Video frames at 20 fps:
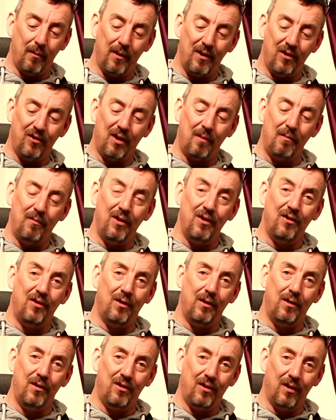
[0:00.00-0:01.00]
But it's something
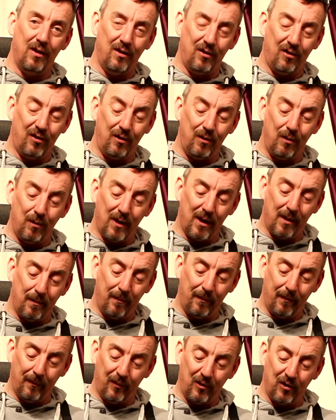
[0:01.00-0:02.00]

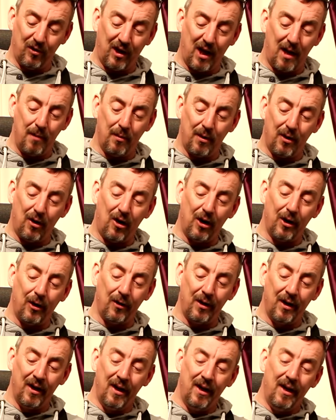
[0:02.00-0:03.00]
to just keep an eye
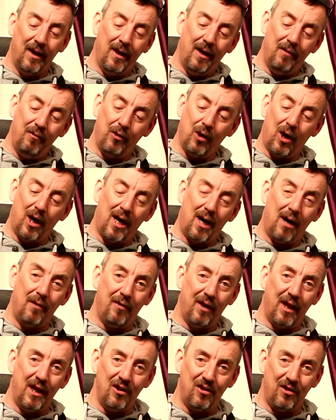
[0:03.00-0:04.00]
on. If you've got
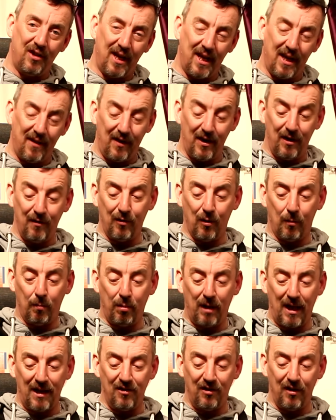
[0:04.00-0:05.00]
half an inch there, then you've got
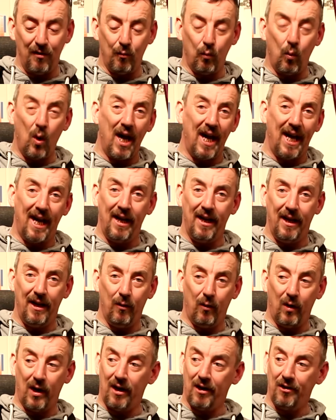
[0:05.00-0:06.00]
plenty of wear.
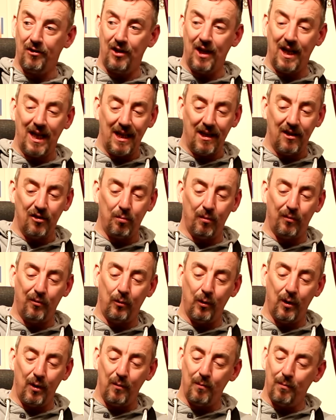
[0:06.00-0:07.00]
It'll last years
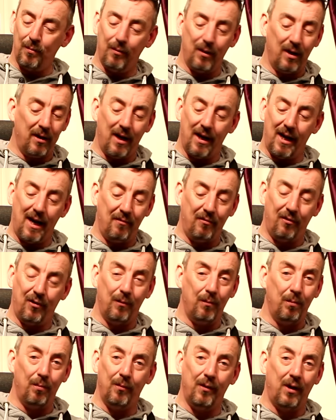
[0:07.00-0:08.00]
before you have
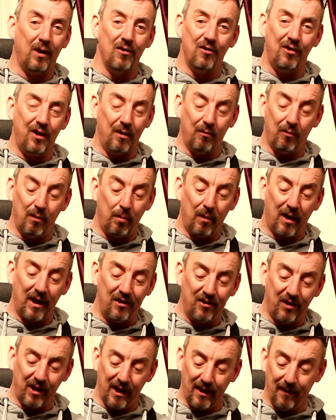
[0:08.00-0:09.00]
to consider
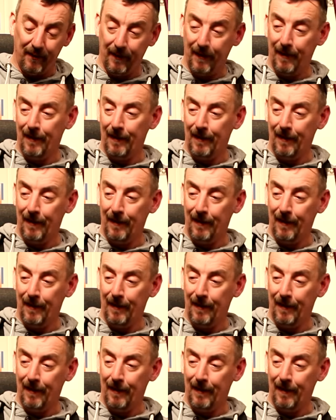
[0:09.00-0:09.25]
replacing it.